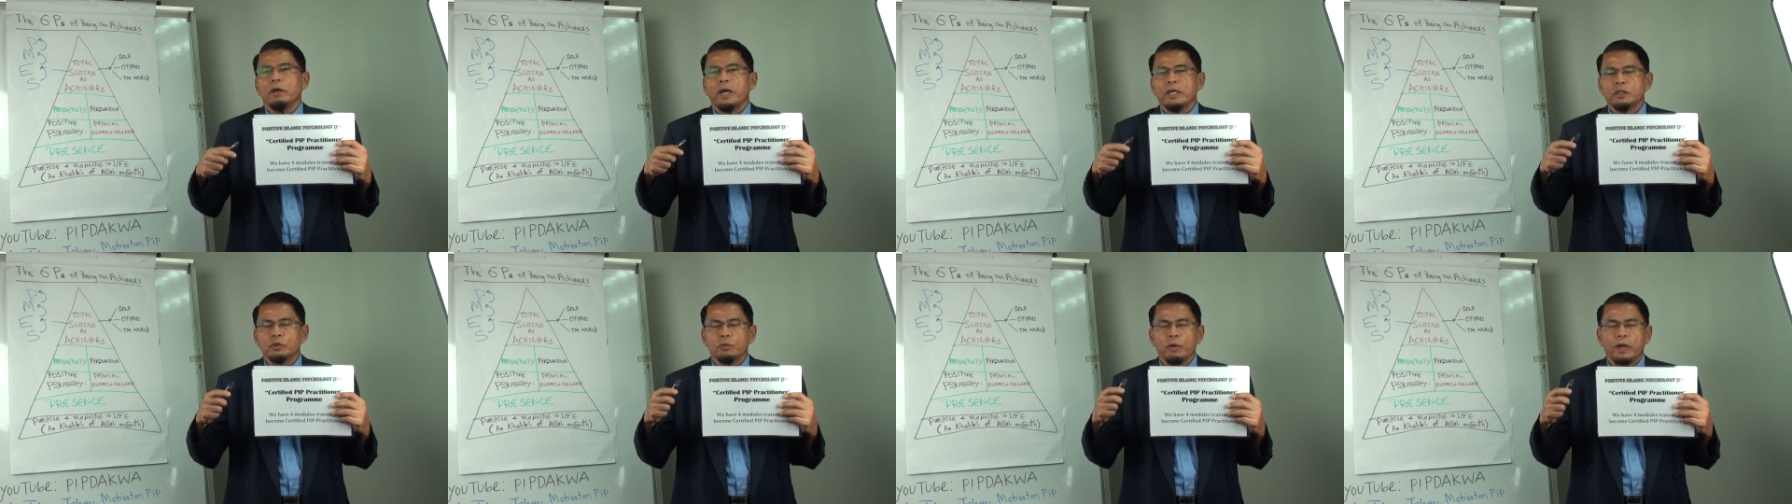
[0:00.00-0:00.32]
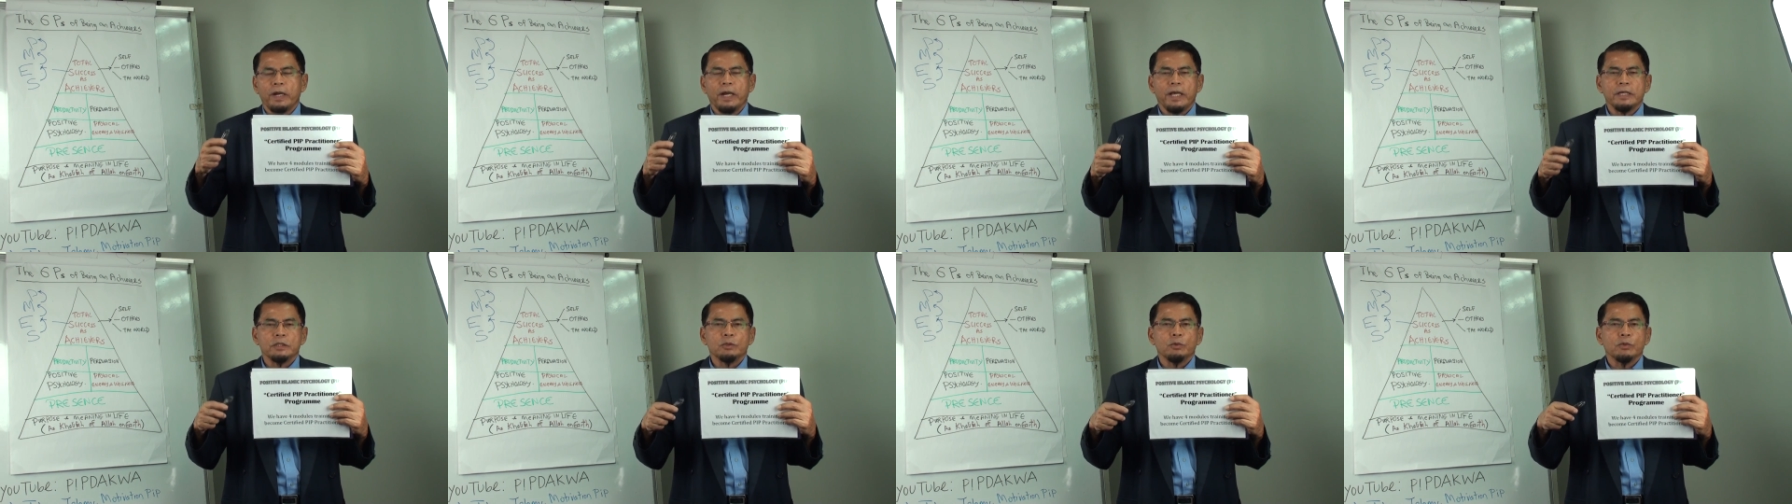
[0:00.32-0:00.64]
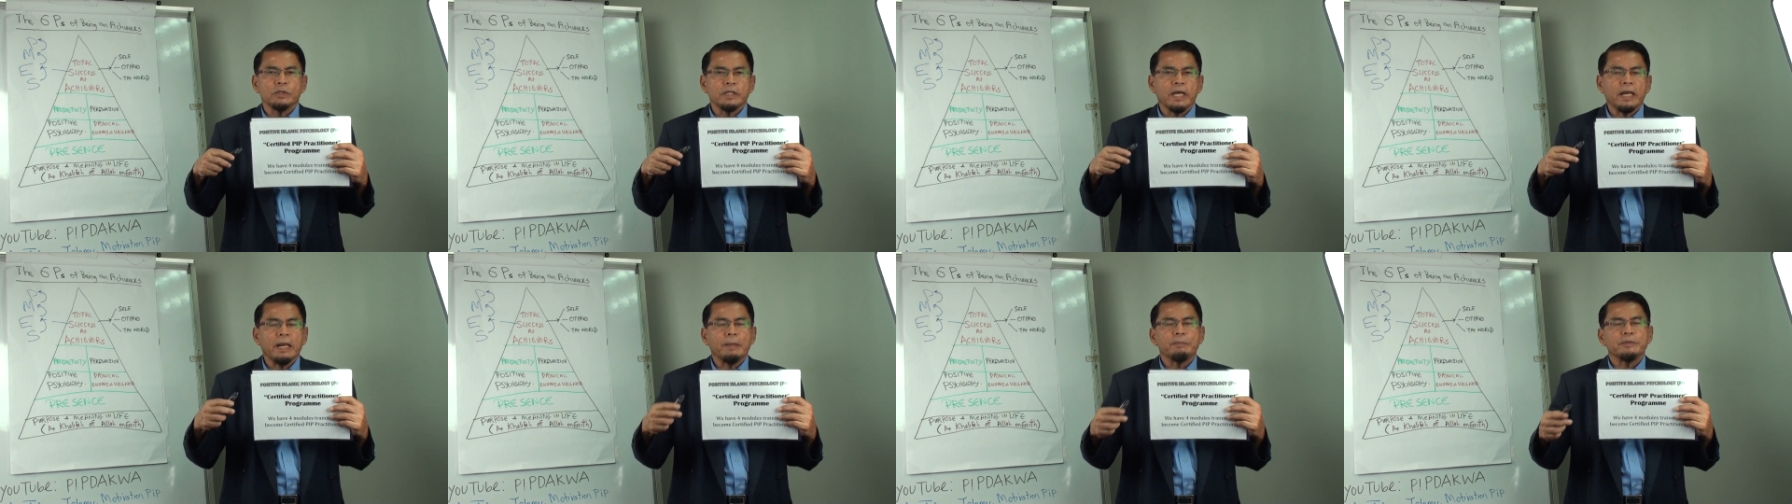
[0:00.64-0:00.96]
as well as to
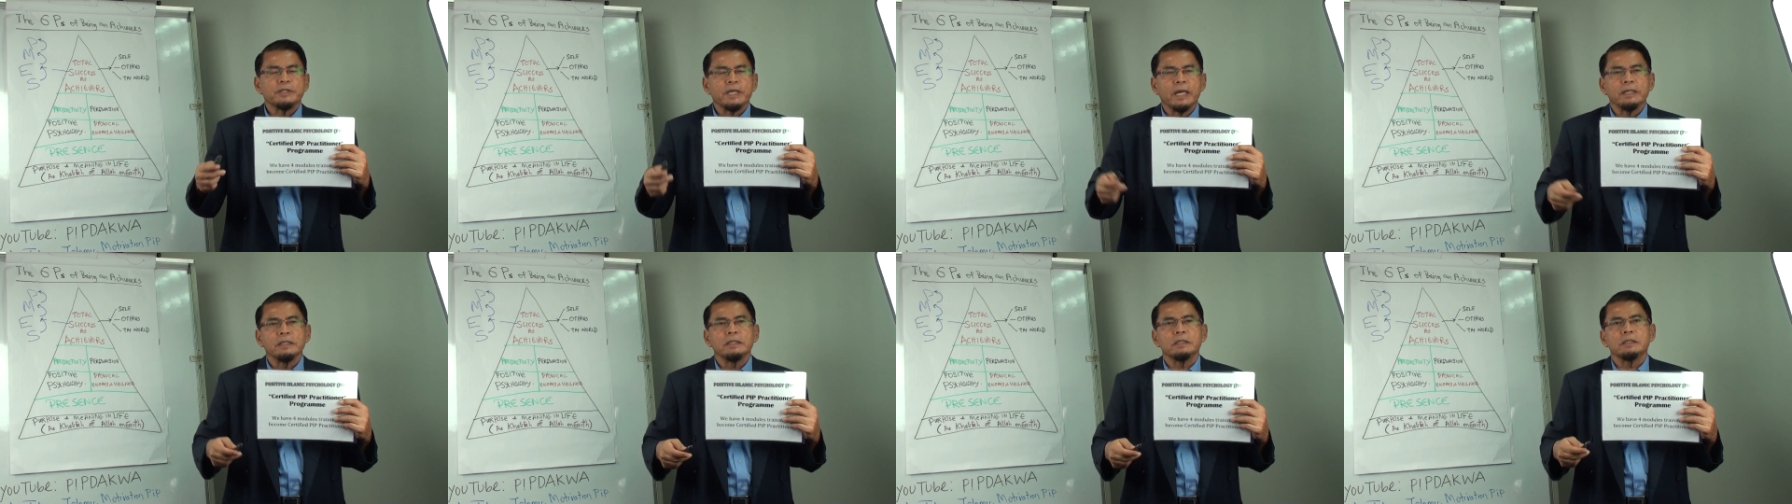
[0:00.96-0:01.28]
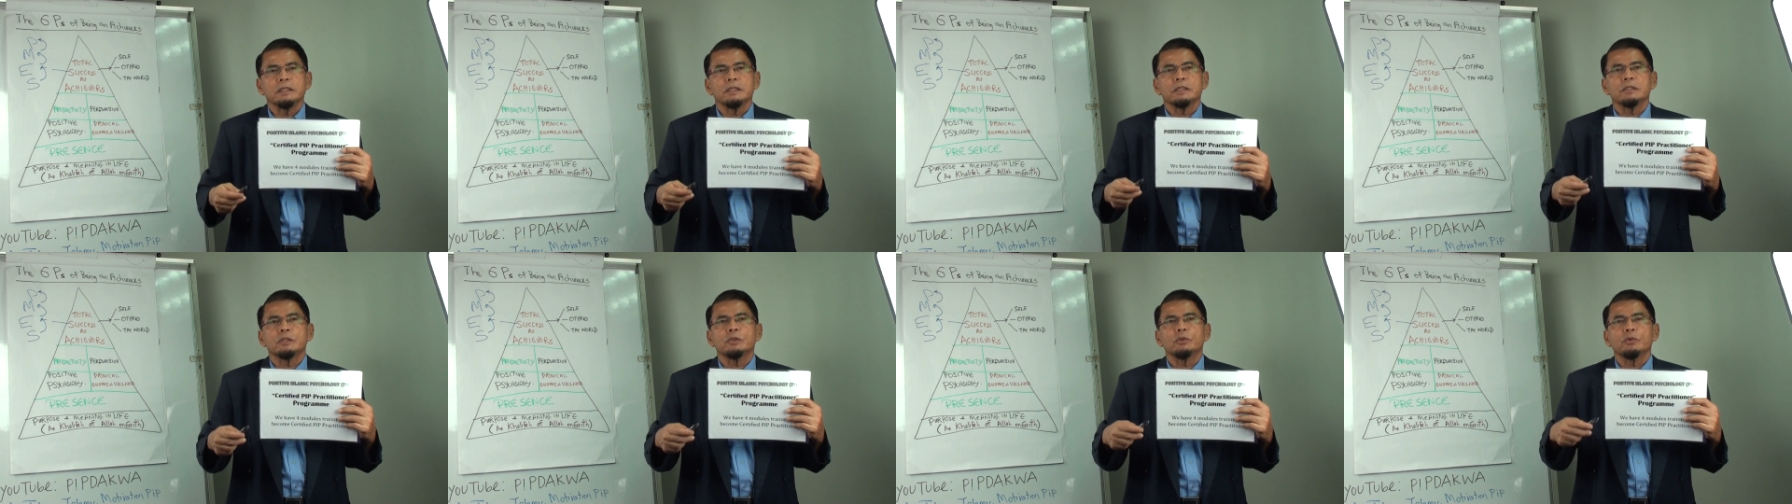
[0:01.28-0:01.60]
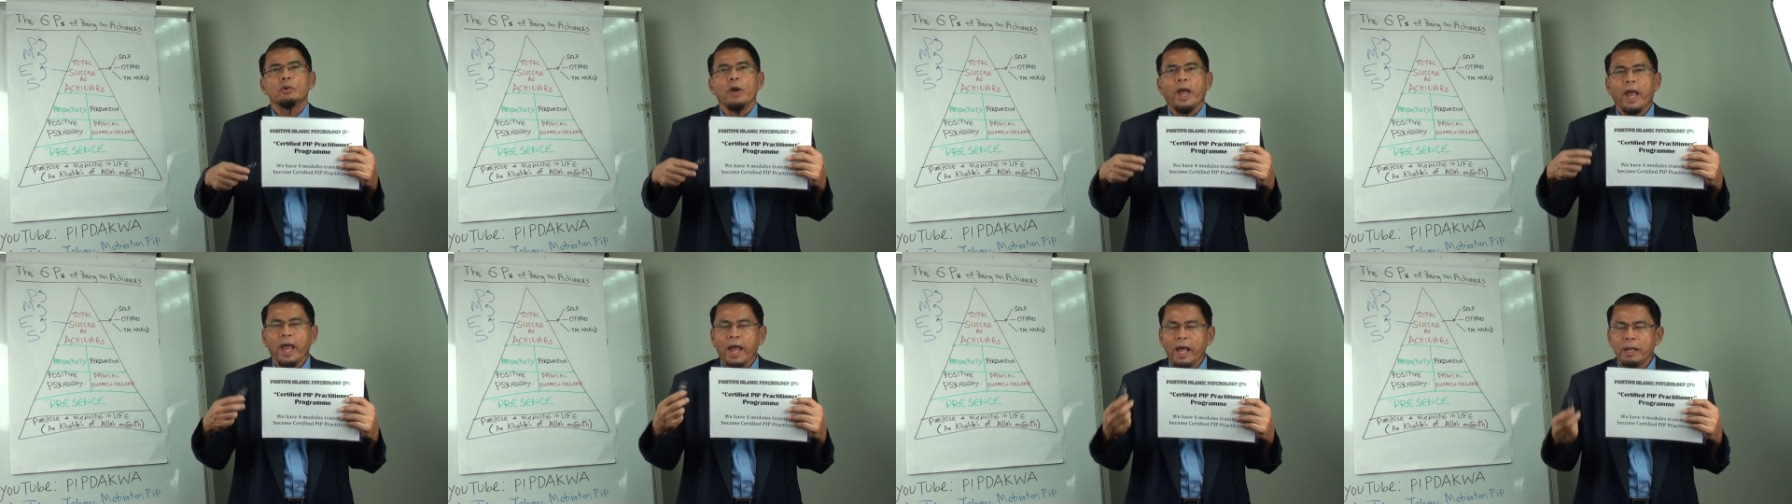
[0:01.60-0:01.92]
set up centers to
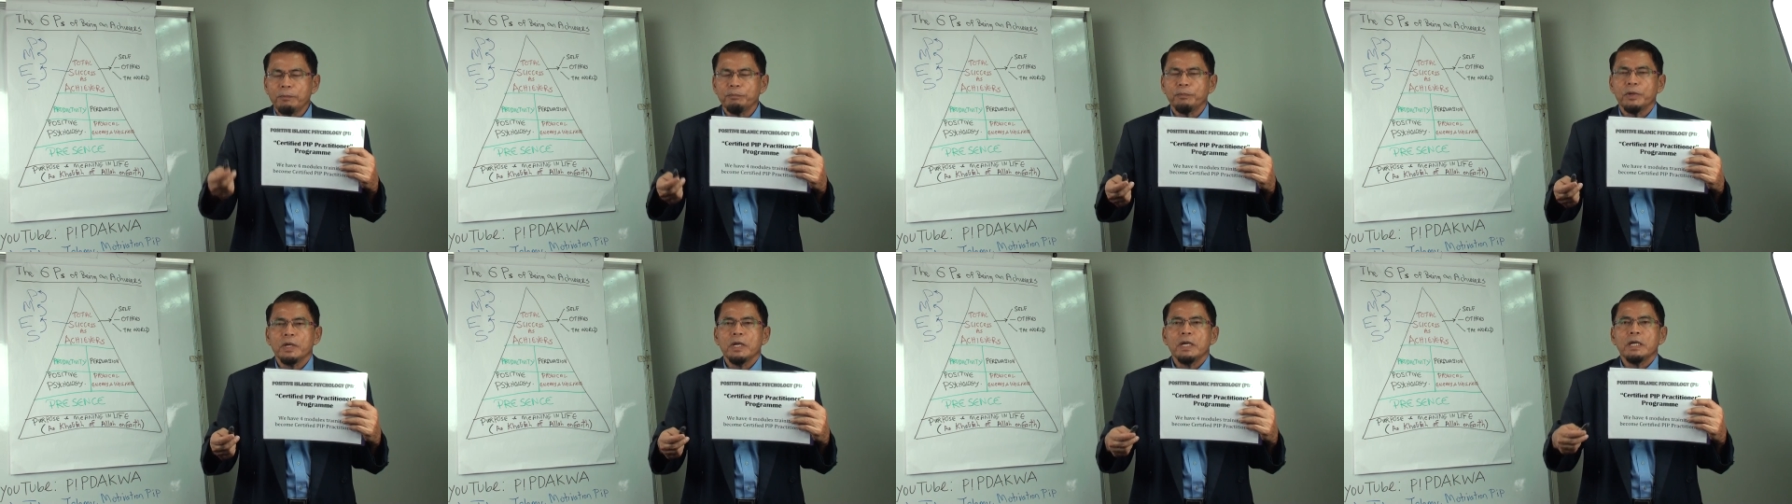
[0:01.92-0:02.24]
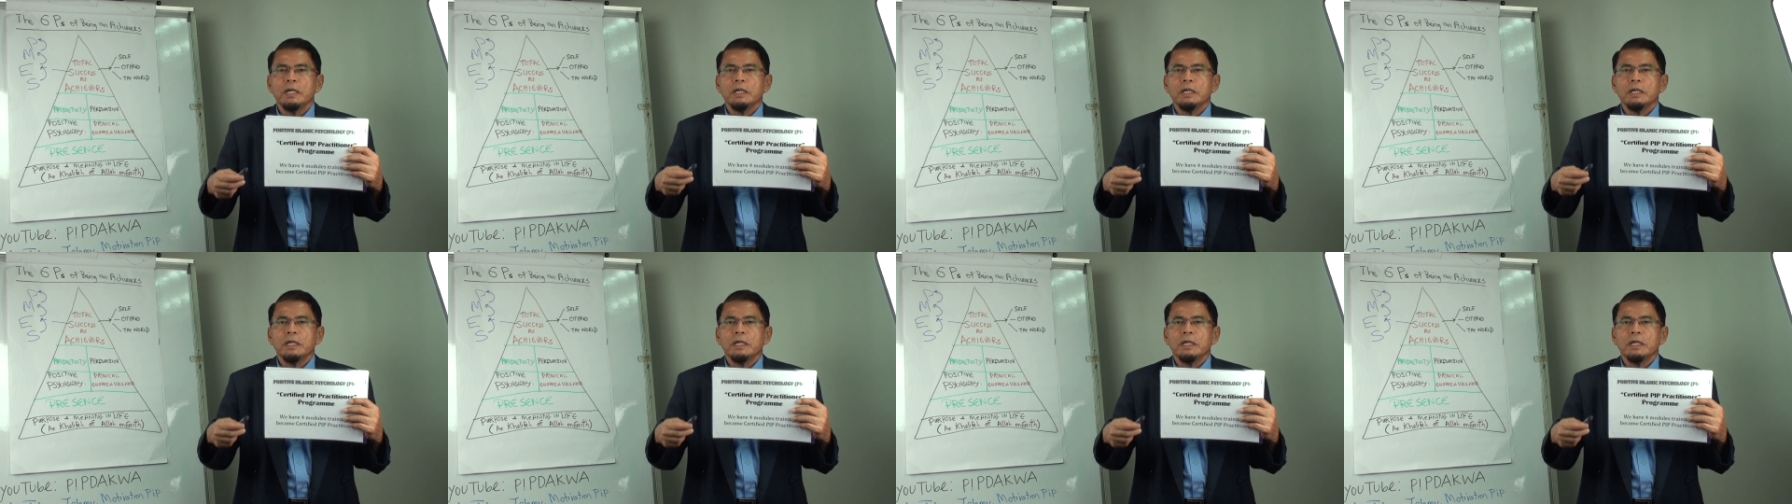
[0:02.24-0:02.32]
help